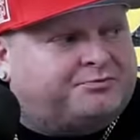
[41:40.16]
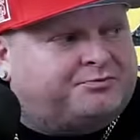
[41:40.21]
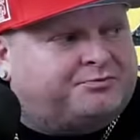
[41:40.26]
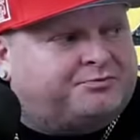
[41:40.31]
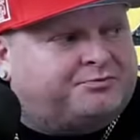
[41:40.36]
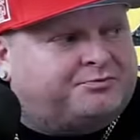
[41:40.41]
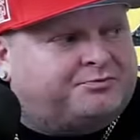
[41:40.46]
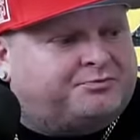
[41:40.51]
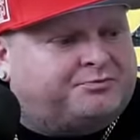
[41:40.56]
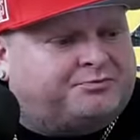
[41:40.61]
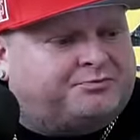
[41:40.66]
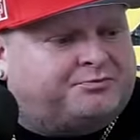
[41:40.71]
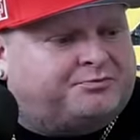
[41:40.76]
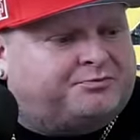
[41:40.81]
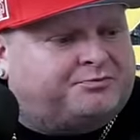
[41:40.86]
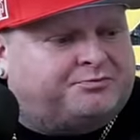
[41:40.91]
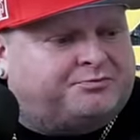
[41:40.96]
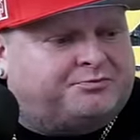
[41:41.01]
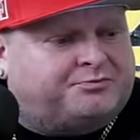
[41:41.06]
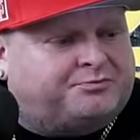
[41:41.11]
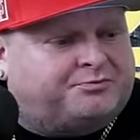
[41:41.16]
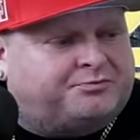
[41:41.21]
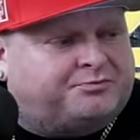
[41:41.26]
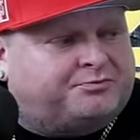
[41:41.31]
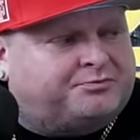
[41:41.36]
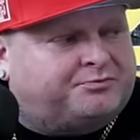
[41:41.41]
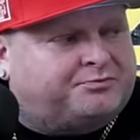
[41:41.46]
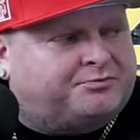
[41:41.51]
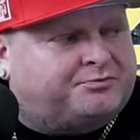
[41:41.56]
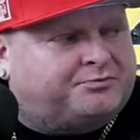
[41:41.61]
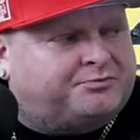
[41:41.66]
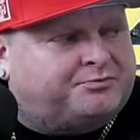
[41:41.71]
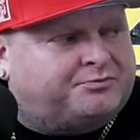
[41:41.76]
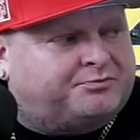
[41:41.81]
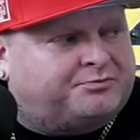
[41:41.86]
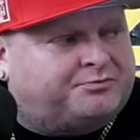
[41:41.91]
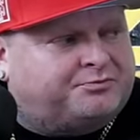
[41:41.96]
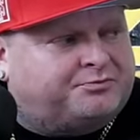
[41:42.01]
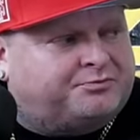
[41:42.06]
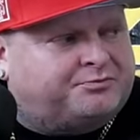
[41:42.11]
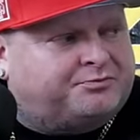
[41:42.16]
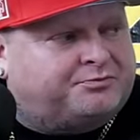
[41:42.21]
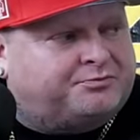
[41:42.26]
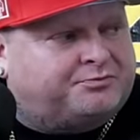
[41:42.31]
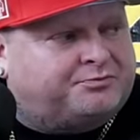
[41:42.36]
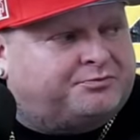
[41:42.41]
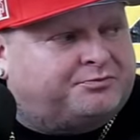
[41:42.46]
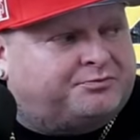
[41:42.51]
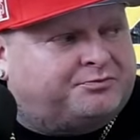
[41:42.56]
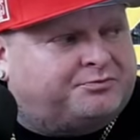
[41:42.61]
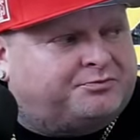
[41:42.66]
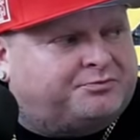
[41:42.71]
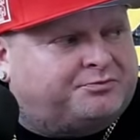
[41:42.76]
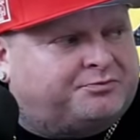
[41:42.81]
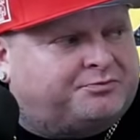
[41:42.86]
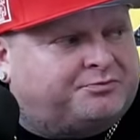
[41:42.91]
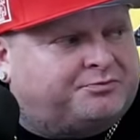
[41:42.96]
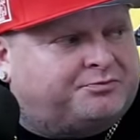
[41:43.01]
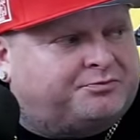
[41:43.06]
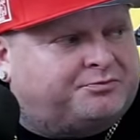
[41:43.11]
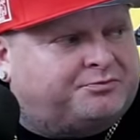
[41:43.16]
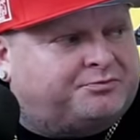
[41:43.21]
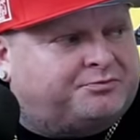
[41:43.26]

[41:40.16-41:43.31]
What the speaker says: The person shown says nothing.